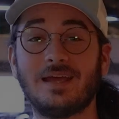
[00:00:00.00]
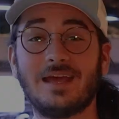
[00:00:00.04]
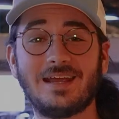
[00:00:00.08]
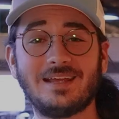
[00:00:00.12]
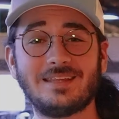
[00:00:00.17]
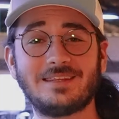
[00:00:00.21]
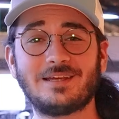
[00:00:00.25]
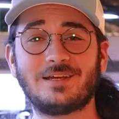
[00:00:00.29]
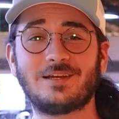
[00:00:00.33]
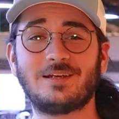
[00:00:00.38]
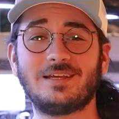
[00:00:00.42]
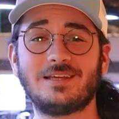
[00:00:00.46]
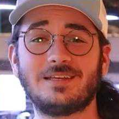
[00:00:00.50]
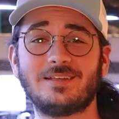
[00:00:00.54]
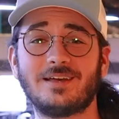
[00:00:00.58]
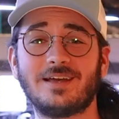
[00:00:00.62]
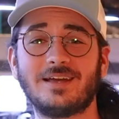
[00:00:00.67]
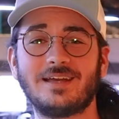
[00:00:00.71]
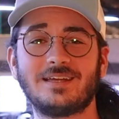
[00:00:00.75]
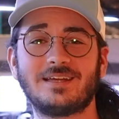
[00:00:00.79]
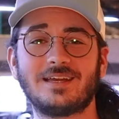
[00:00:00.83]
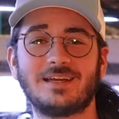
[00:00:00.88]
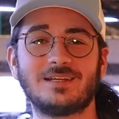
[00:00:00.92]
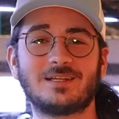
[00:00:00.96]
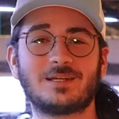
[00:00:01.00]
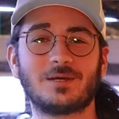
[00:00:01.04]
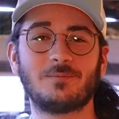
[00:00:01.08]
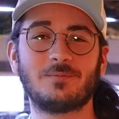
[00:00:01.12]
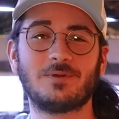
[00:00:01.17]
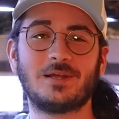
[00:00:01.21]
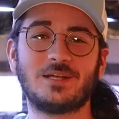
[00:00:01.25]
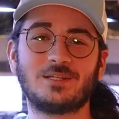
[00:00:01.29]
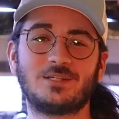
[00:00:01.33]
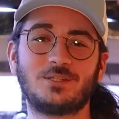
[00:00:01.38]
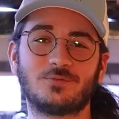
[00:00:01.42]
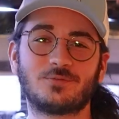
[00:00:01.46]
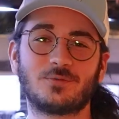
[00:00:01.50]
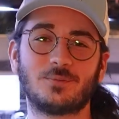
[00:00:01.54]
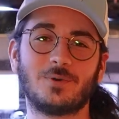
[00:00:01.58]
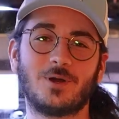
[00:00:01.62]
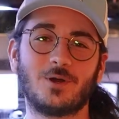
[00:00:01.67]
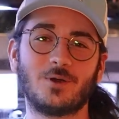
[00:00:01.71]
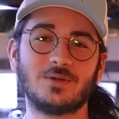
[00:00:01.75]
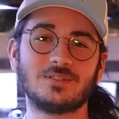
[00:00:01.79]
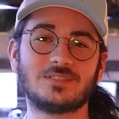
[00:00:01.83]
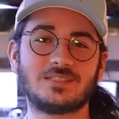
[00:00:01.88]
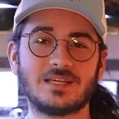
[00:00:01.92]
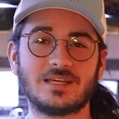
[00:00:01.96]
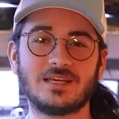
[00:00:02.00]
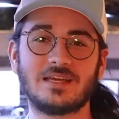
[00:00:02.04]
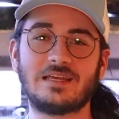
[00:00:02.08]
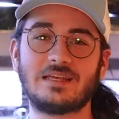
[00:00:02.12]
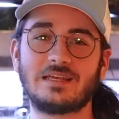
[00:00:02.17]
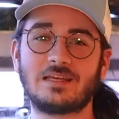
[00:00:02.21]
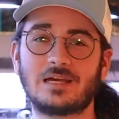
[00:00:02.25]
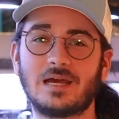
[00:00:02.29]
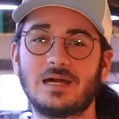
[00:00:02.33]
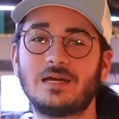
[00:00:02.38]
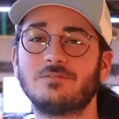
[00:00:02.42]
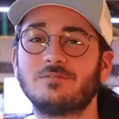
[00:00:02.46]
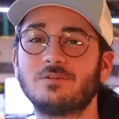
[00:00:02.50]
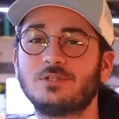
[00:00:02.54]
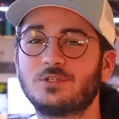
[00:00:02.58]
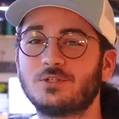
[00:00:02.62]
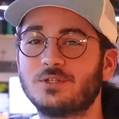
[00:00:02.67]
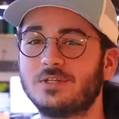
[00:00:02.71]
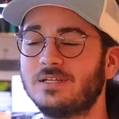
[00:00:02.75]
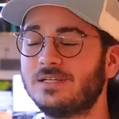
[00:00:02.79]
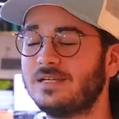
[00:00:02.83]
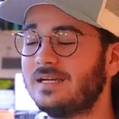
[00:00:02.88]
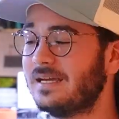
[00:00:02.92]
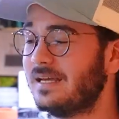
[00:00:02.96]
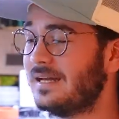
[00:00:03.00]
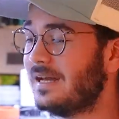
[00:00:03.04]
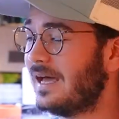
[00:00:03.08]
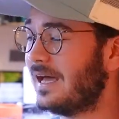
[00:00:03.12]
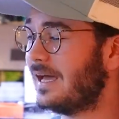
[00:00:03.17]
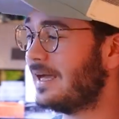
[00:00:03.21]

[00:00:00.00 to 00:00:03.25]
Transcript: Hey there, Eli again, coming at you from OSA in Coventry, and